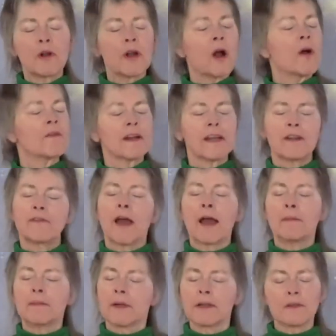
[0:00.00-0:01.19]
We're already
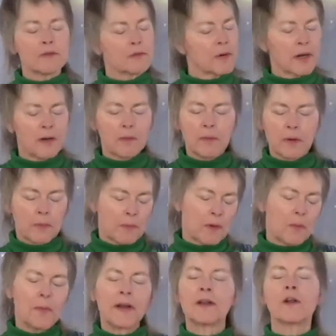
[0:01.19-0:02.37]
fabulous. We're
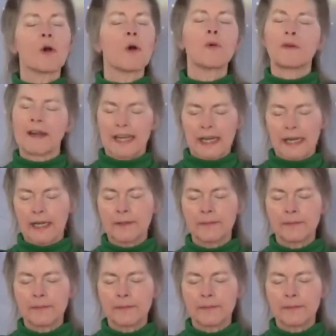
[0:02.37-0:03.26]
a winner already.